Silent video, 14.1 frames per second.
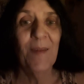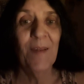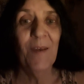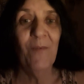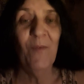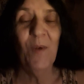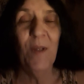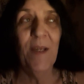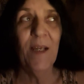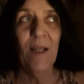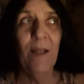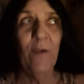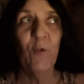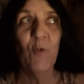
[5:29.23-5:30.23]
I feel like
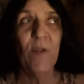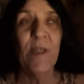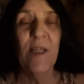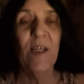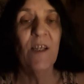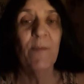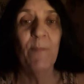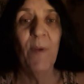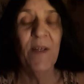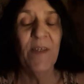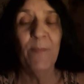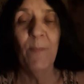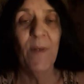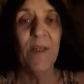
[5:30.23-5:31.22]
electricity's
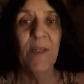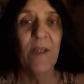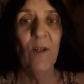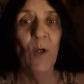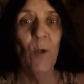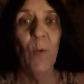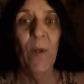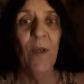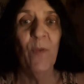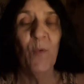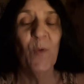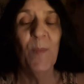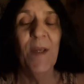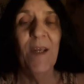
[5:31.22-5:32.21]
buzz buzzing all the way
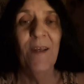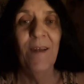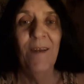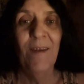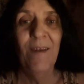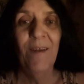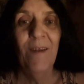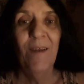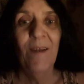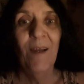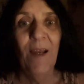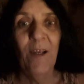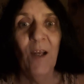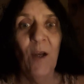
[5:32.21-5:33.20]
through me.
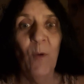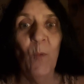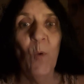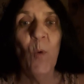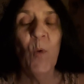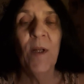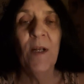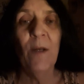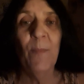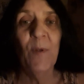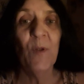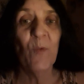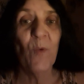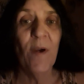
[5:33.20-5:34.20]
I got woken up
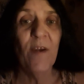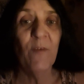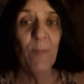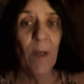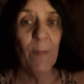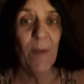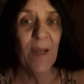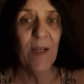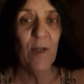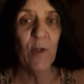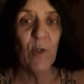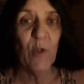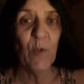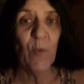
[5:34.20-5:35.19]
in the rise by my
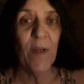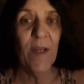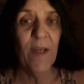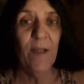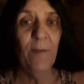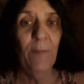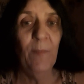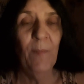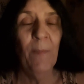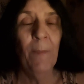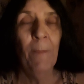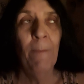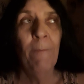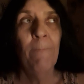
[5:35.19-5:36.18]
ears ringing,
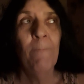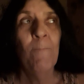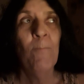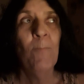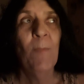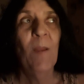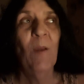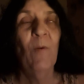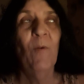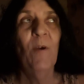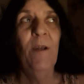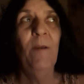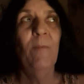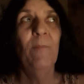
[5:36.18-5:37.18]

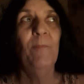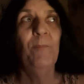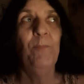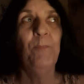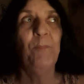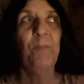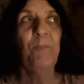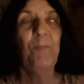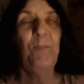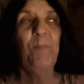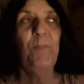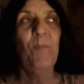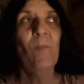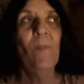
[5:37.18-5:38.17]
right?
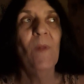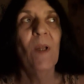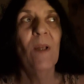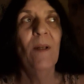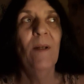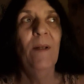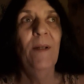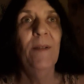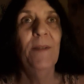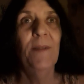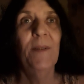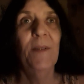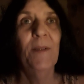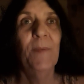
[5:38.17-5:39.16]

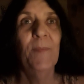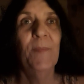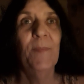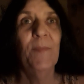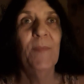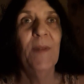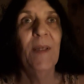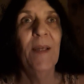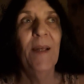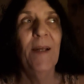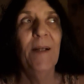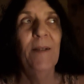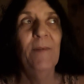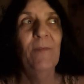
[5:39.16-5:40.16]
And
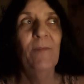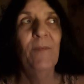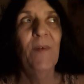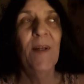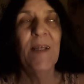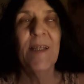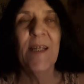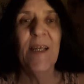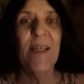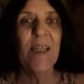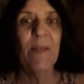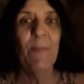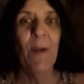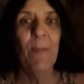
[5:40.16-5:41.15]
yeah, funny
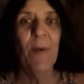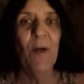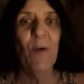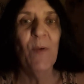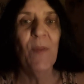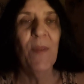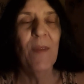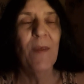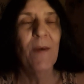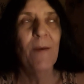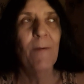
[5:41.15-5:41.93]
taste in my mouth.